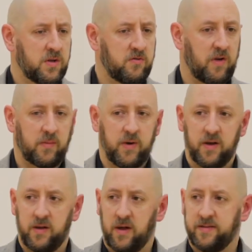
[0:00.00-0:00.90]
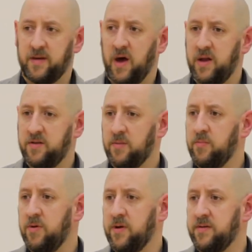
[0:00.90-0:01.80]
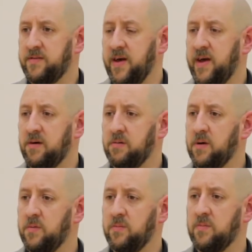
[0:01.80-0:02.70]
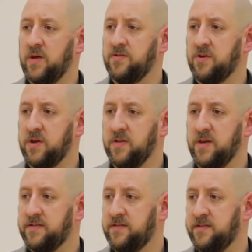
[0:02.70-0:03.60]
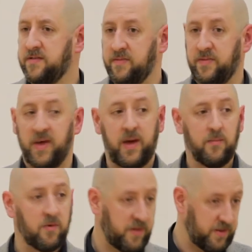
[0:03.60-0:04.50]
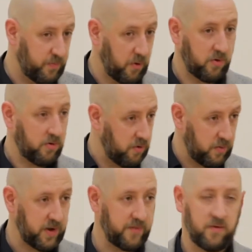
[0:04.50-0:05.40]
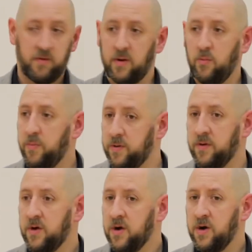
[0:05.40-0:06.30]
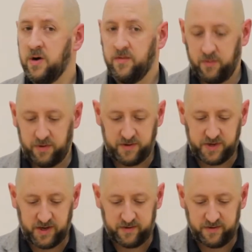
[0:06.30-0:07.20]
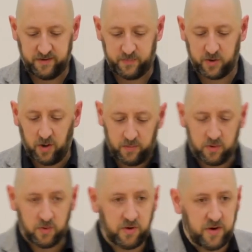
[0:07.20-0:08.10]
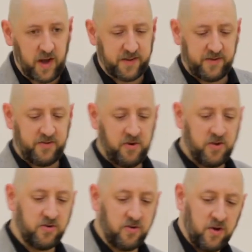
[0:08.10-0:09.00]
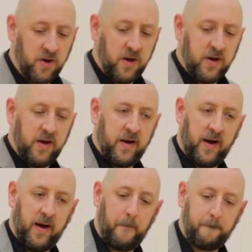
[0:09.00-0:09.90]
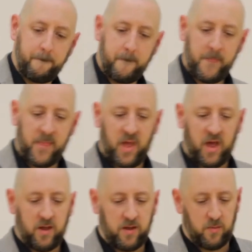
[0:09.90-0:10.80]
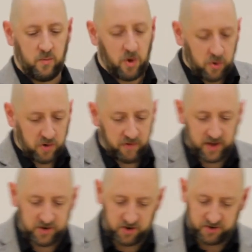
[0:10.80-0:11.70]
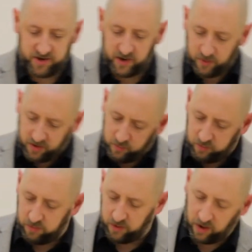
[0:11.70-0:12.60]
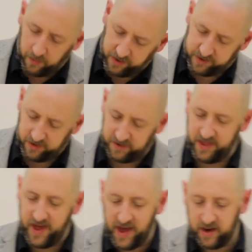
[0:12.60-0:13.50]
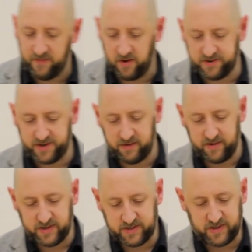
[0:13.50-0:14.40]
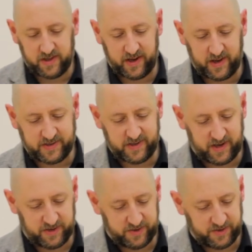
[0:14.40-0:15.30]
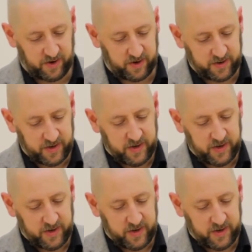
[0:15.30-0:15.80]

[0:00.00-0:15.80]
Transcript: drag me aside some point and say, here, I wouldn't mind studying this theme or this book or whatever. I'm open for suggestions. But turn to Exodus 32. We're not going to read it just yet. We're coming to the end of our series, like I said at the start.